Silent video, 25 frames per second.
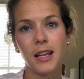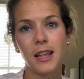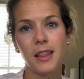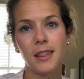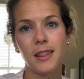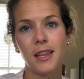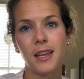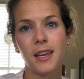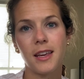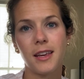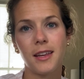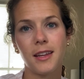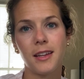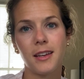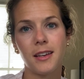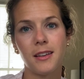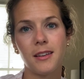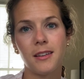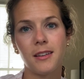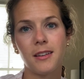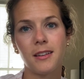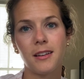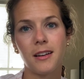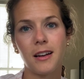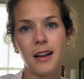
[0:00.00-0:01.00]
and
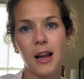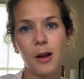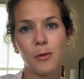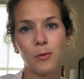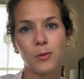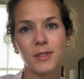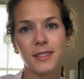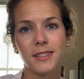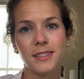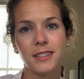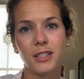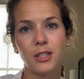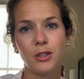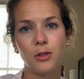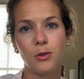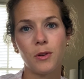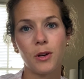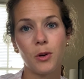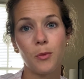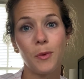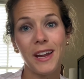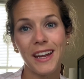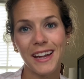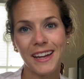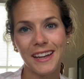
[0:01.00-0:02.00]
then I will see you in
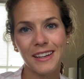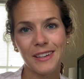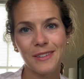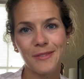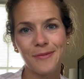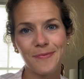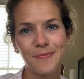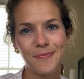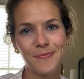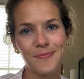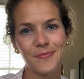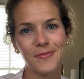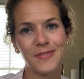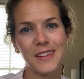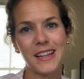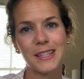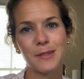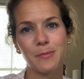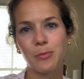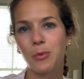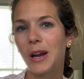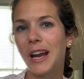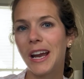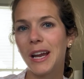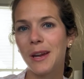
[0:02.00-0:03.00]
a week. Let's
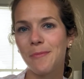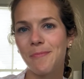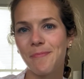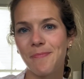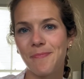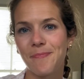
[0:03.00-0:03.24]
pray.